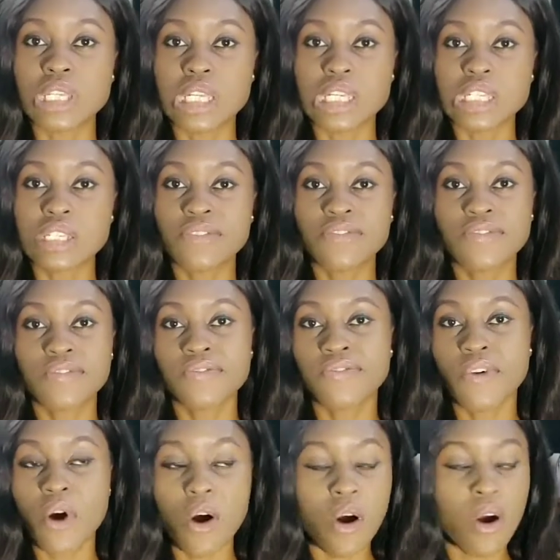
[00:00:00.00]
need
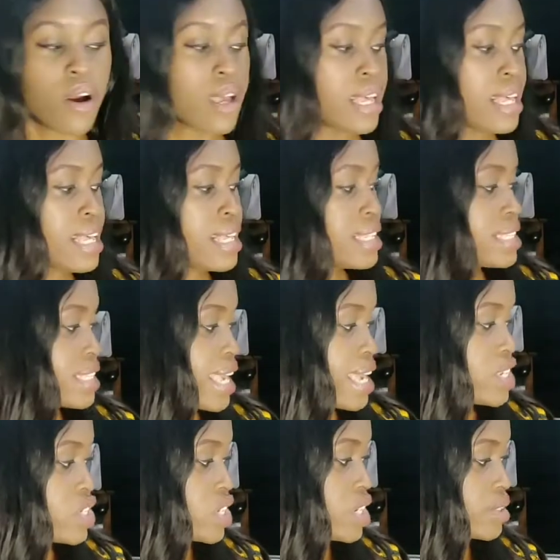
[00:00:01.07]
for
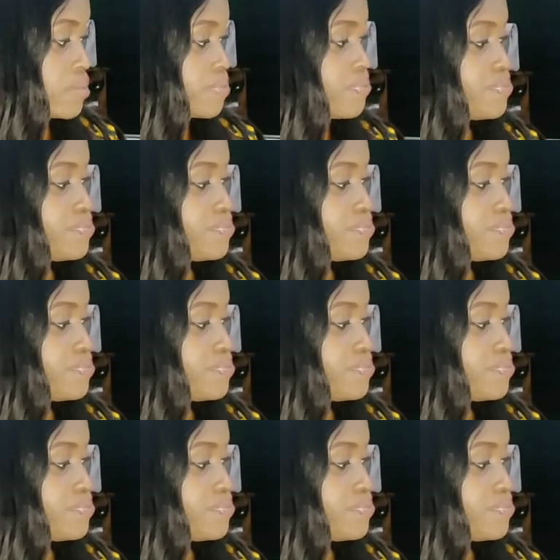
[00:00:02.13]
sketching.